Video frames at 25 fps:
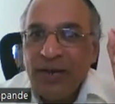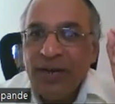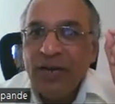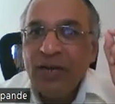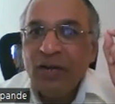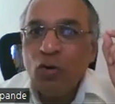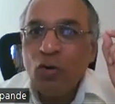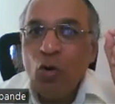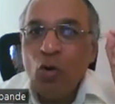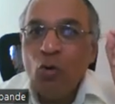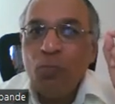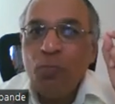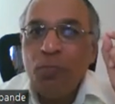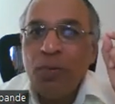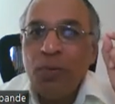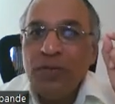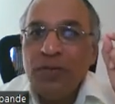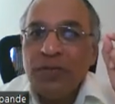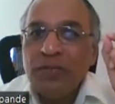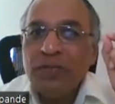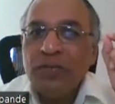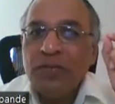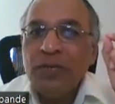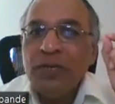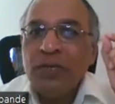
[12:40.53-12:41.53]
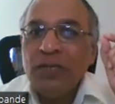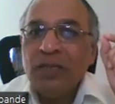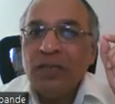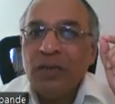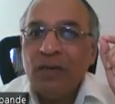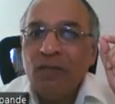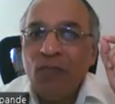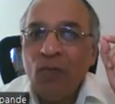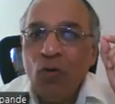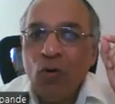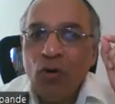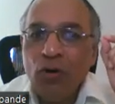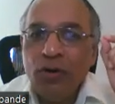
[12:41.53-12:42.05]
It opens the
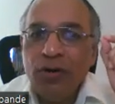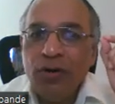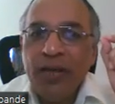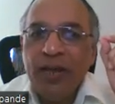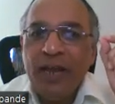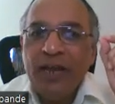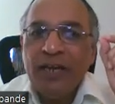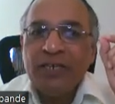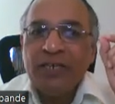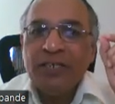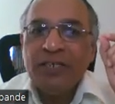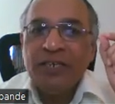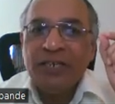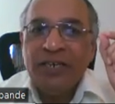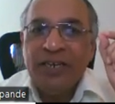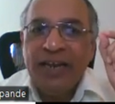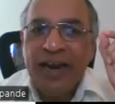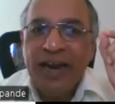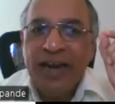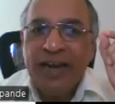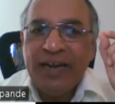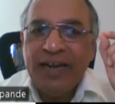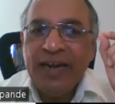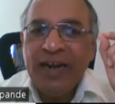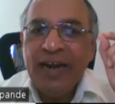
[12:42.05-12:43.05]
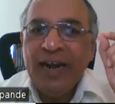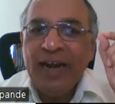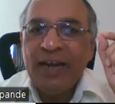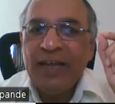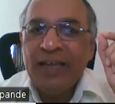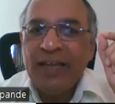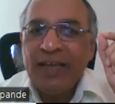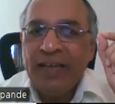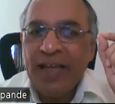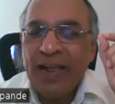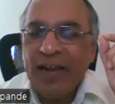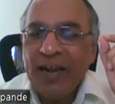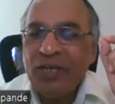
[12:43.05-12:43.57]
voltage gated
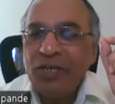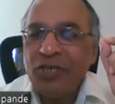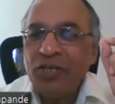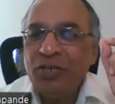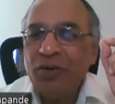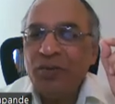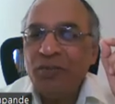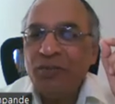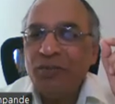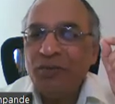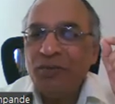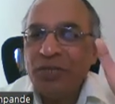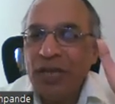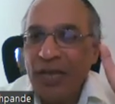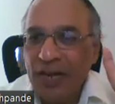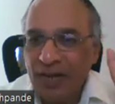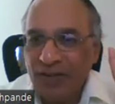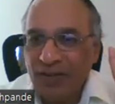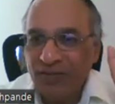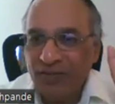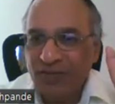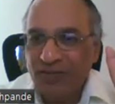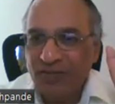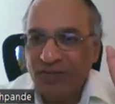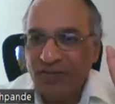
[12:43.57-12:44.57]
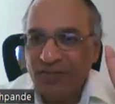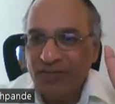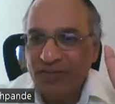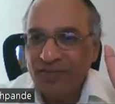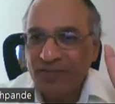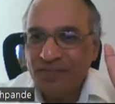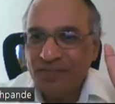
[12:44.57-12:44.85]
calcium channels.